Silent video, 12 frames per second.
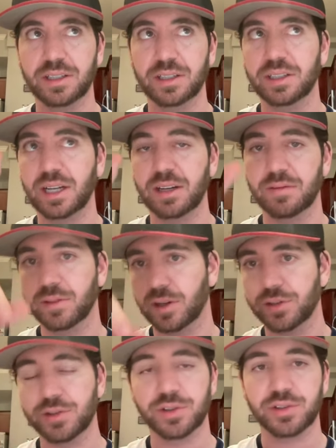a kind of
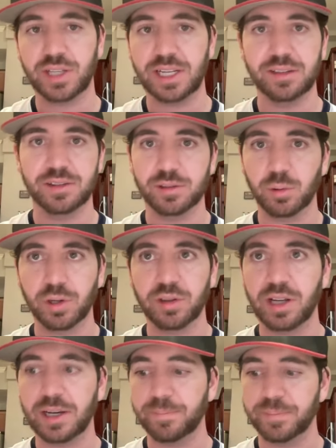understated
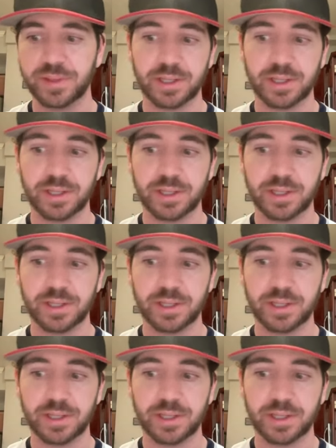storyline.